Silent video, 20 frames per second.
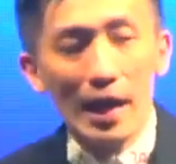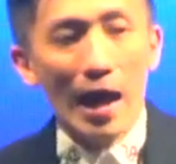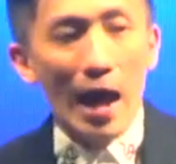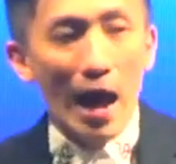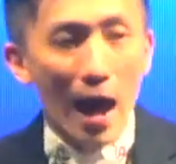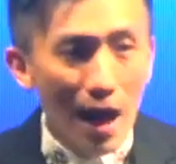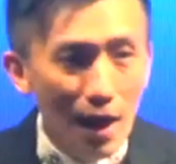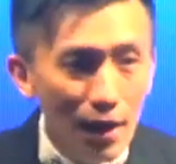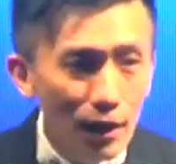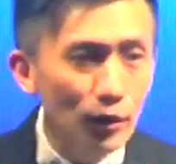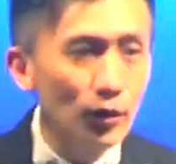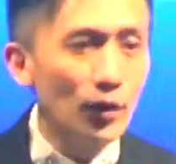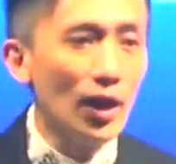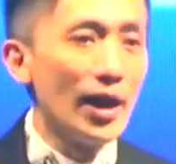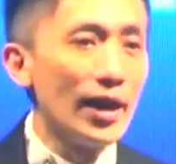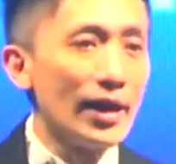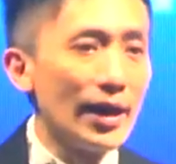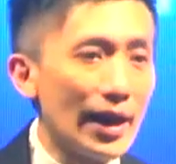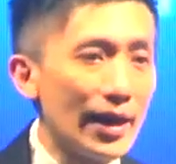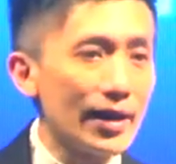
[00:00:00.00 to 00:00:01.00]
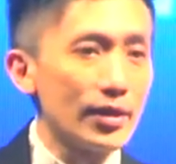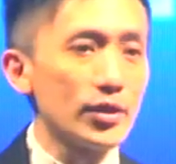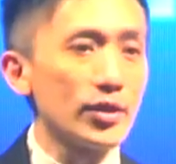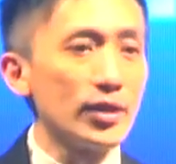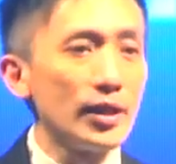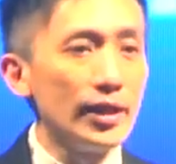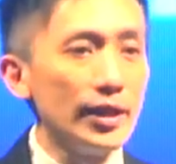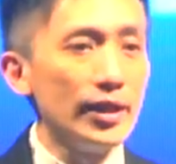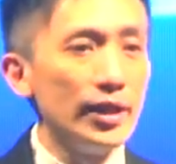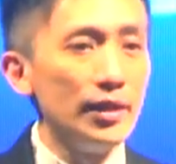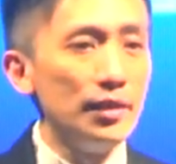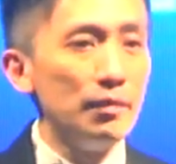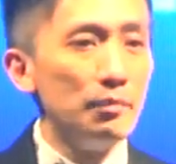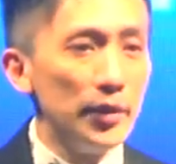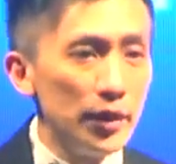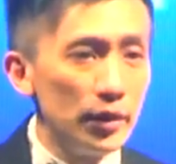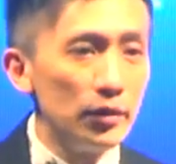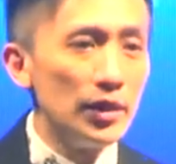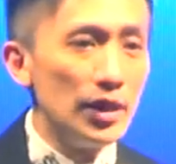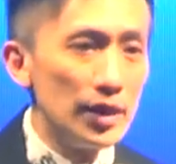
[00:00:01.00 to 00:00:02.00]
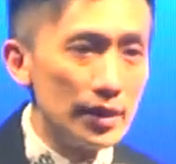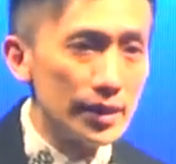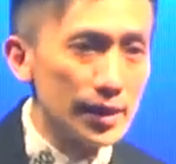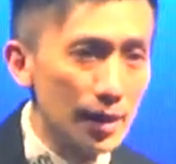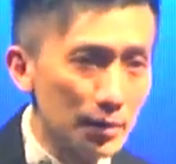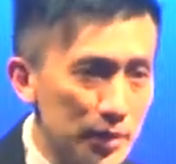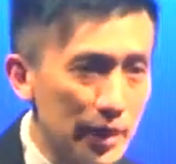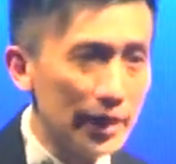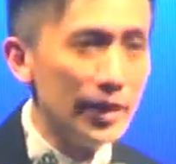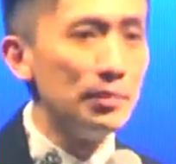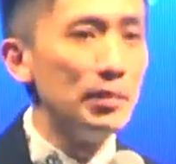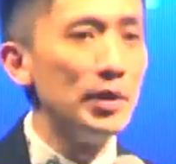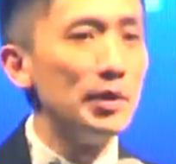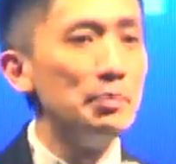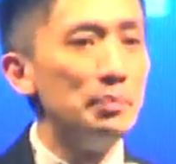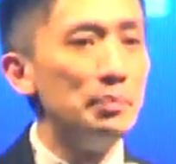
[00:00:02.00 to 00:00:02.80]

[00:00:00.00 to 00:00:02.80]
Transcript: how I actually build a sustainable